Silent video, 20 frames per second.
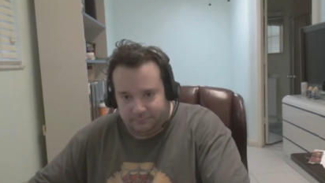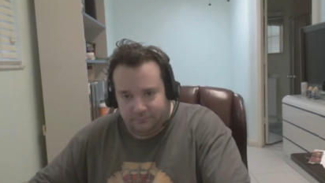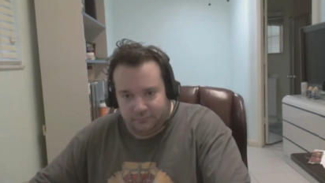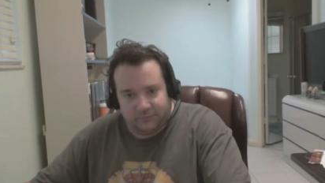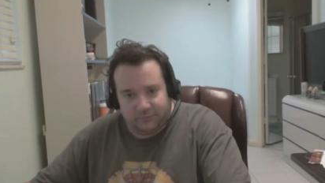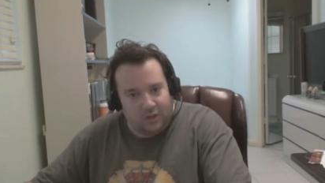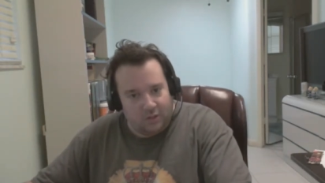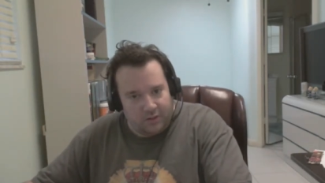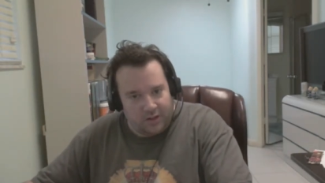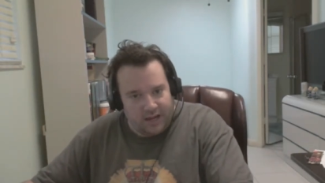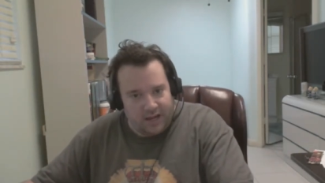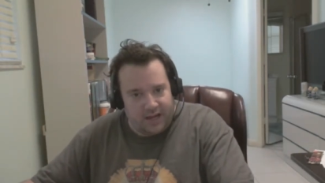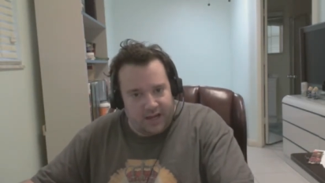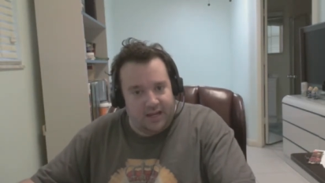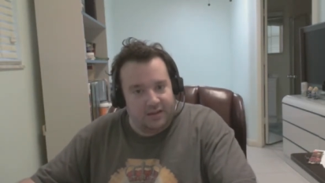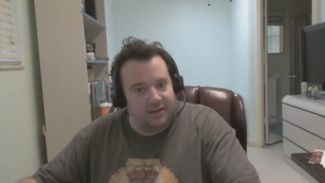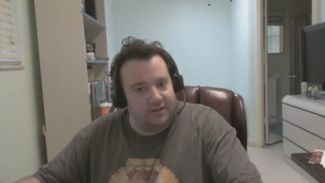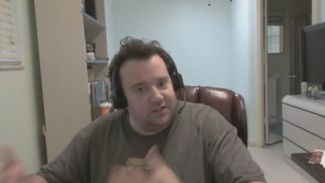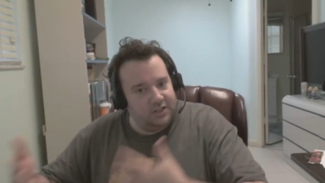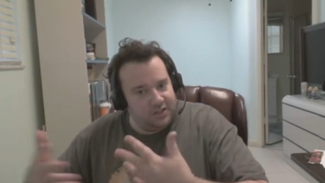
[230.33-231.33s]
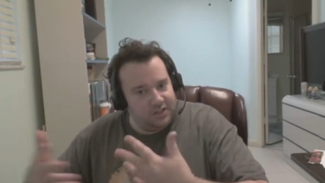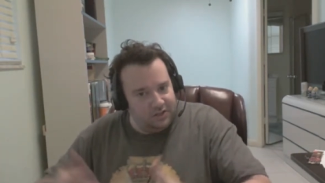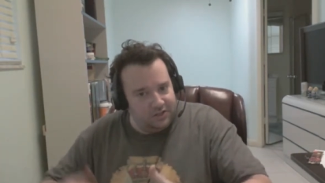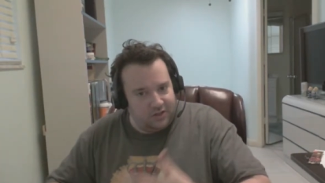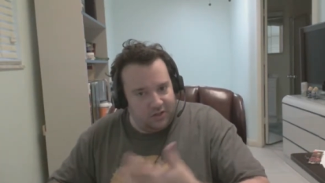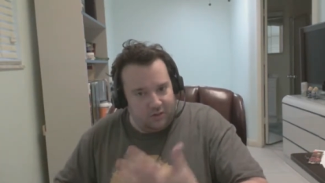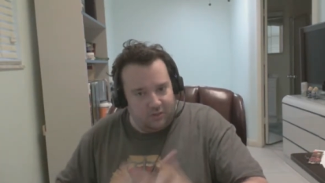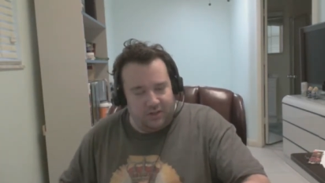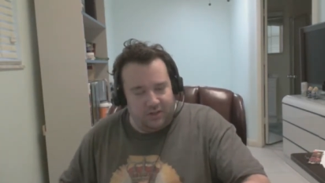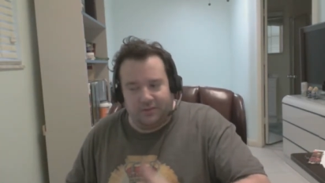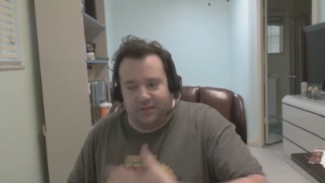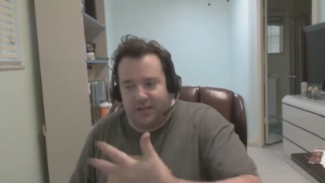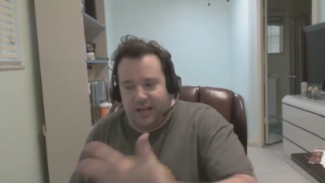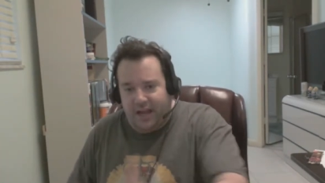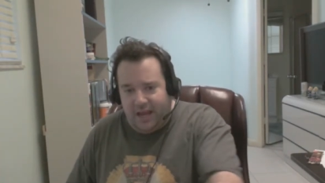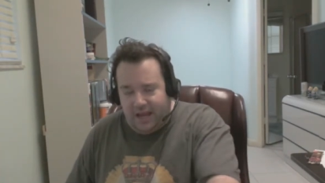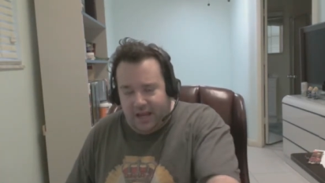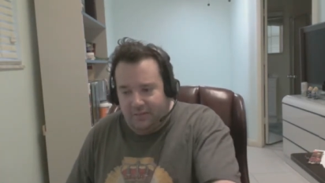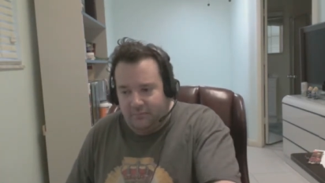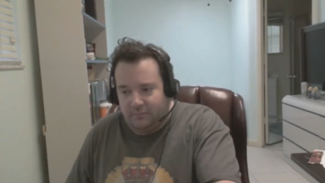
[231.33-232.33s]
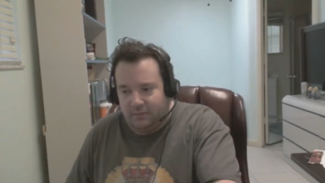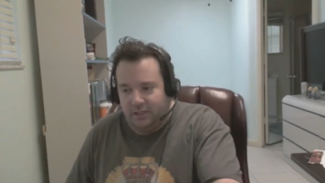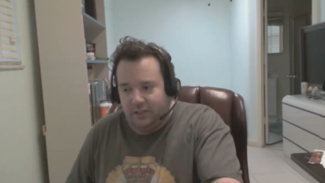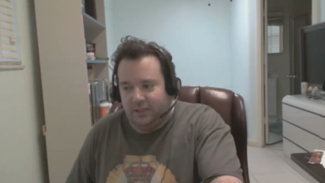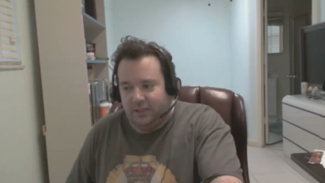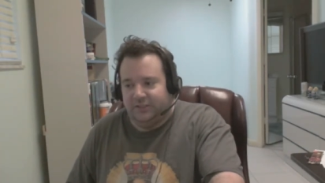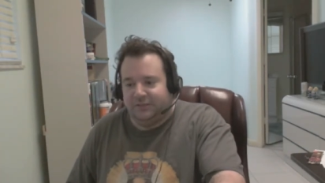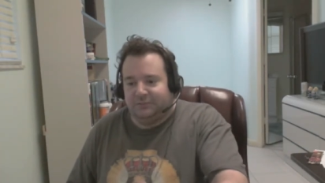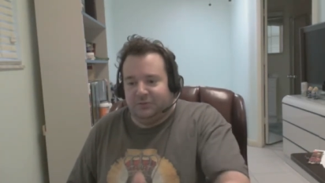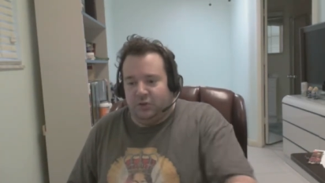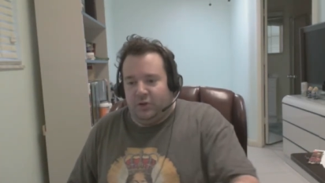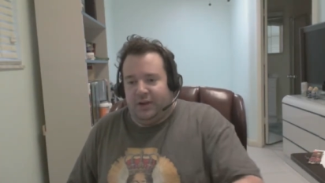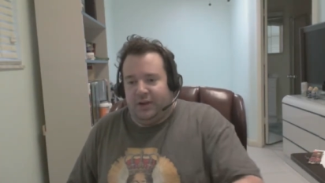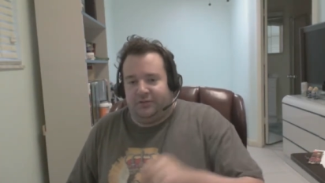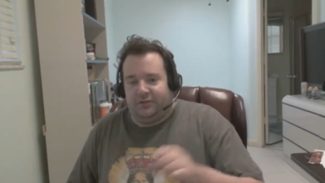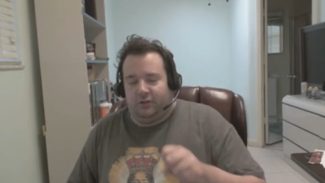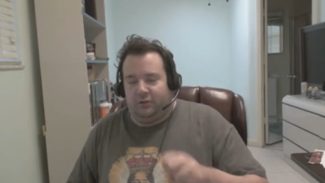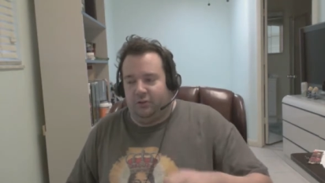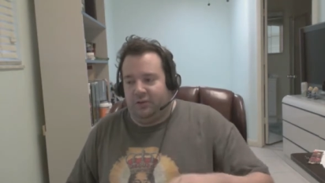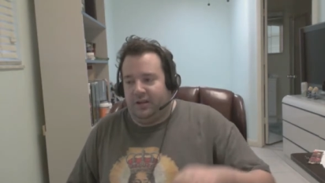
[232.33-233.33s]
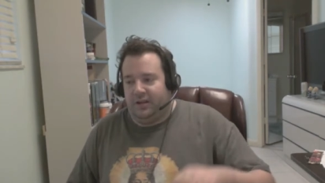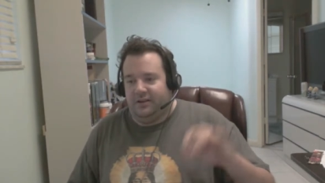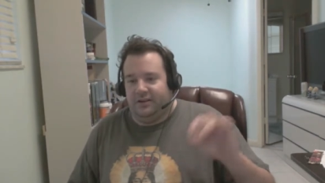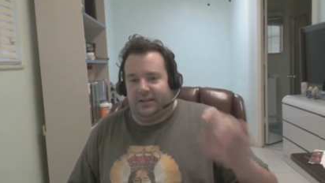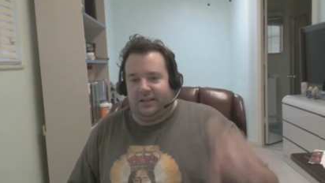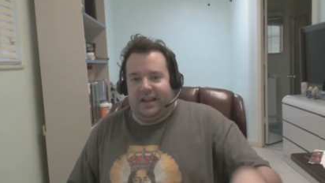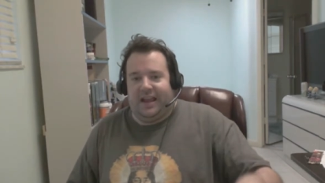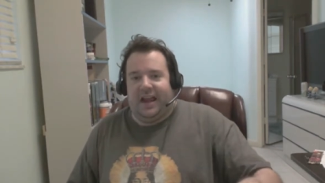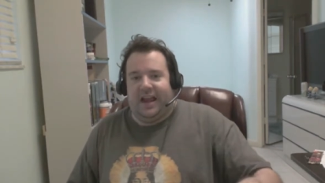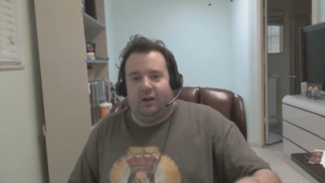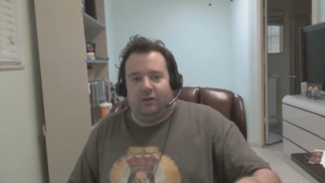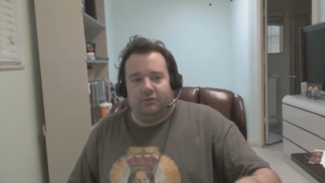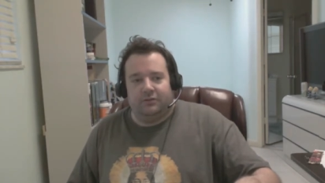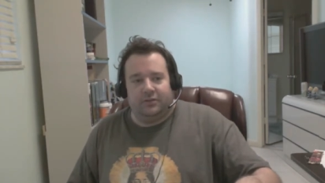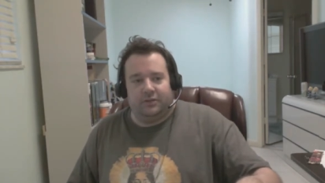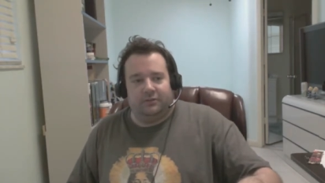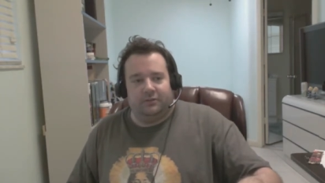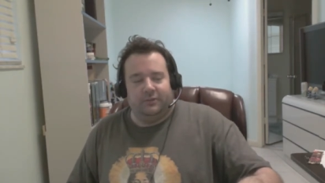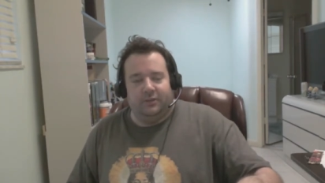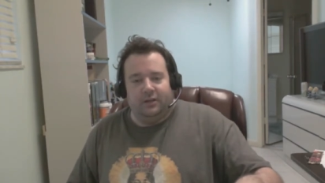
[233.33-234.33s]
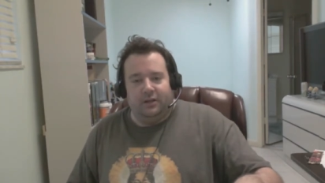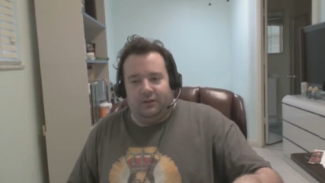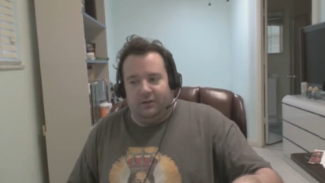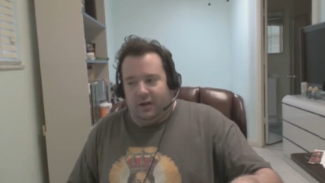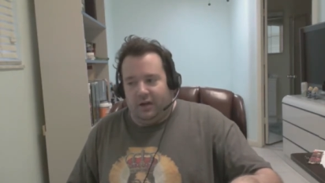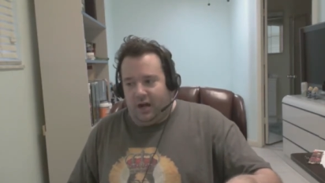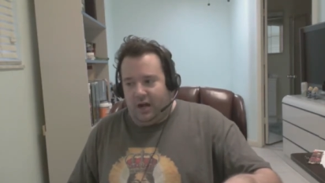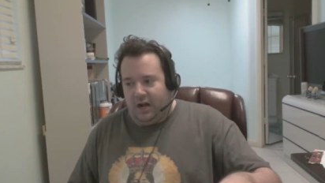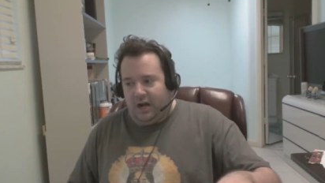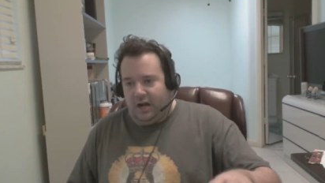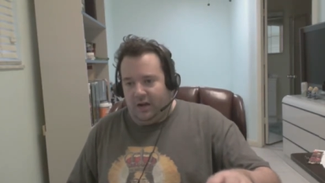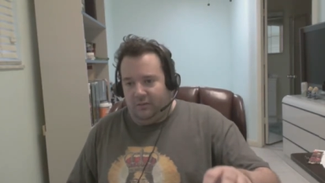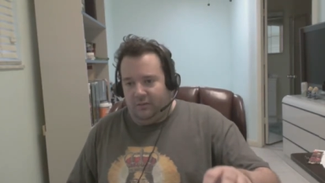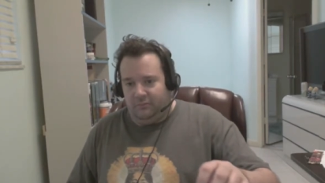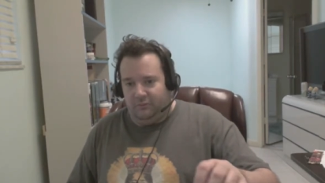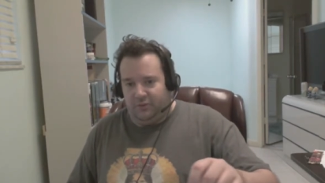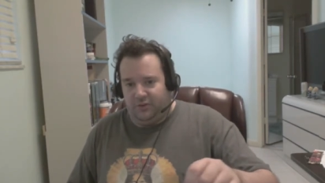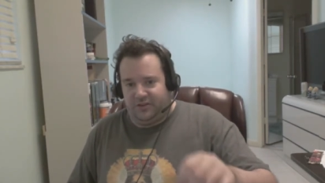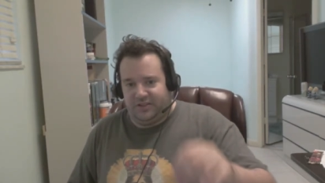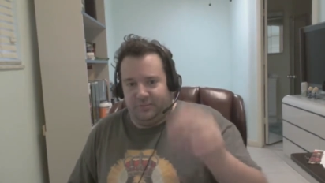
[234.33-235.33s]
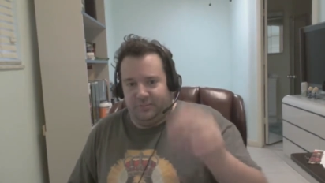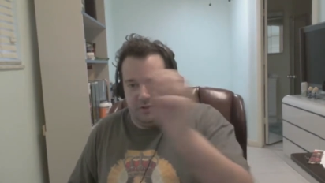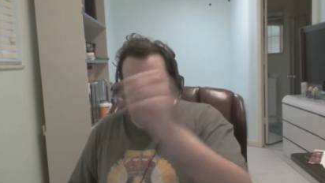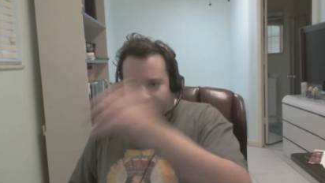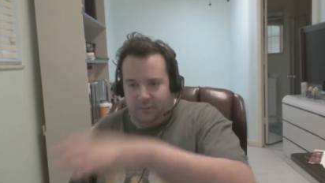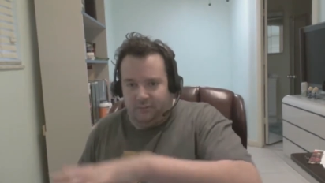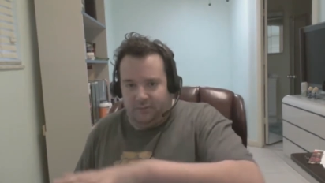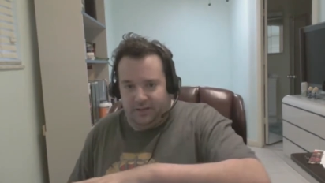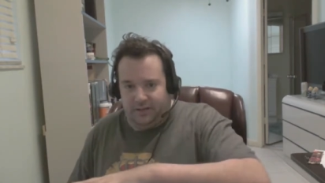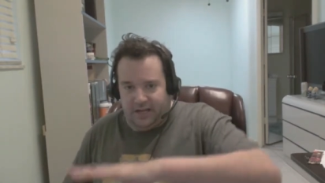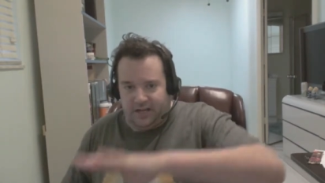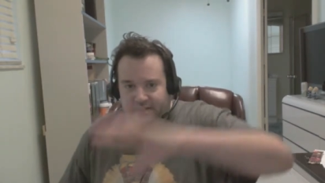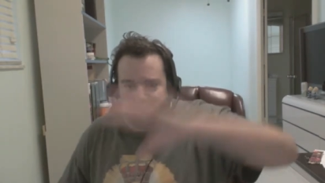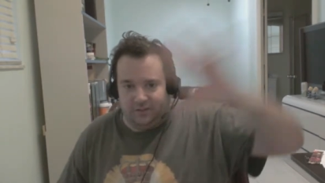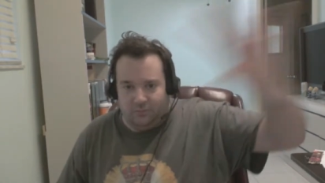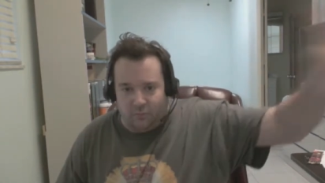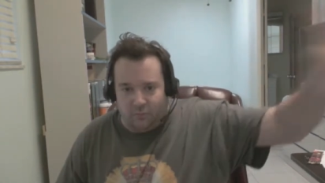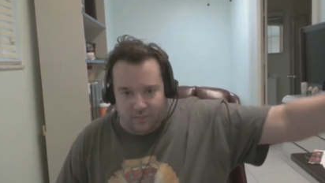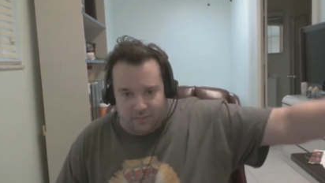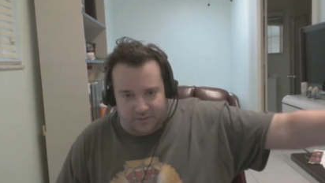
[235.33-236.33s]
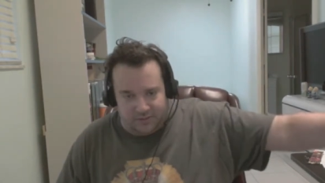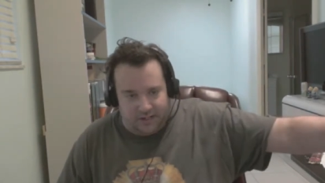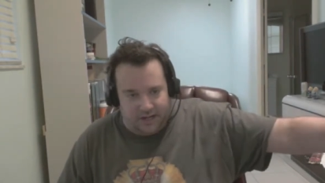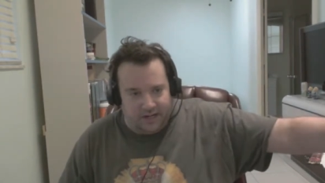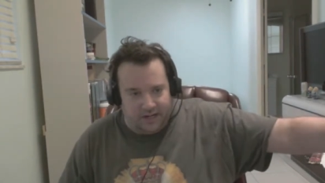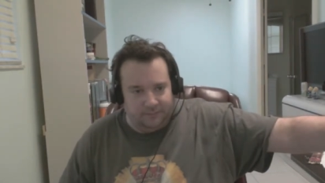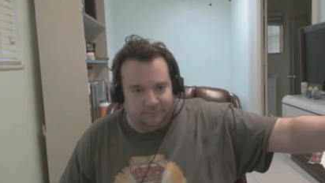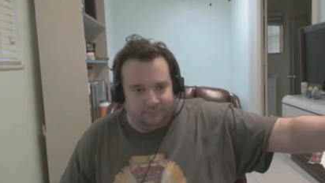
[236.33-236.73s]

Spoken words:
Okay, in addition to owning the game, you have to create an account with some company on some website.